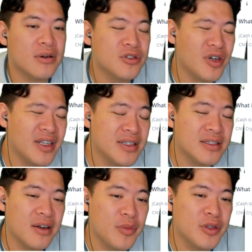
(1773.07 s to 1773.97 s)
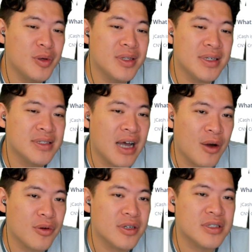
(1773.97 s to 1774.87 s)
trading between these
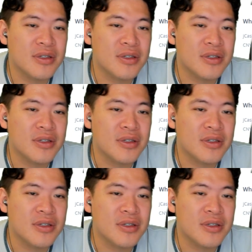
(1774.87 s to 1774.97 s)
hours.